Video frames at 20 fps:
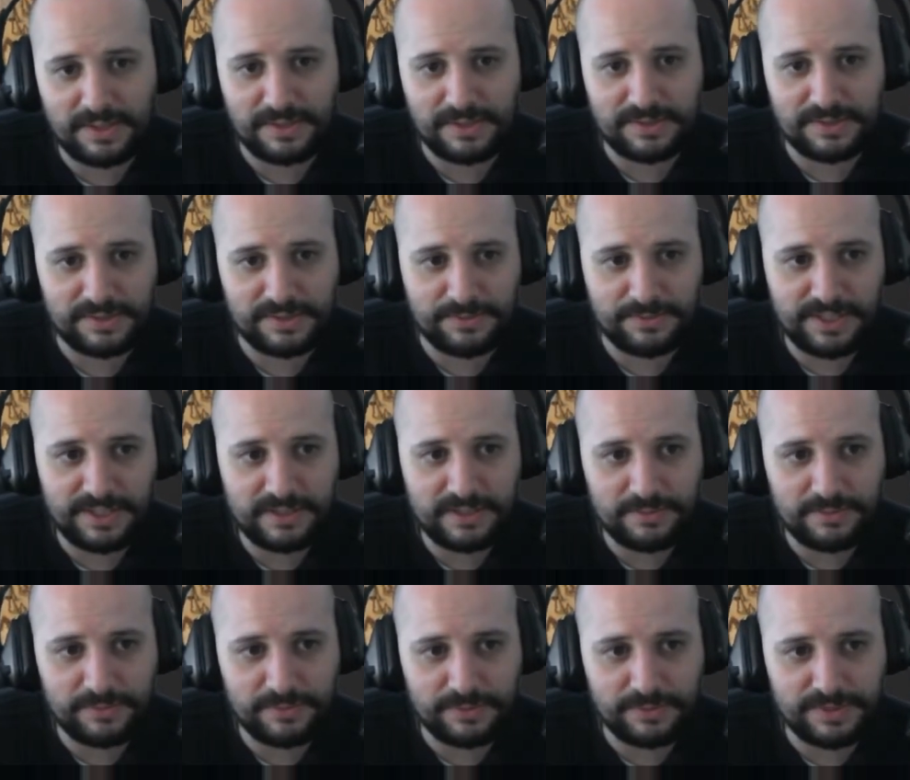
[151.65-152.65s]

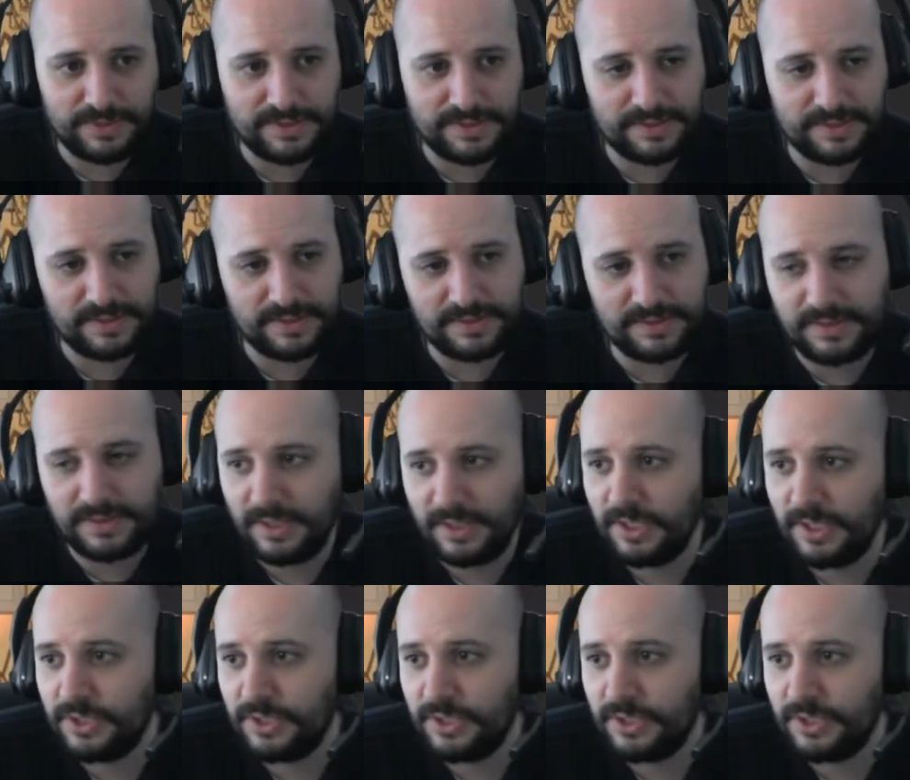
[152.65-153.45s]
Serena, for instance.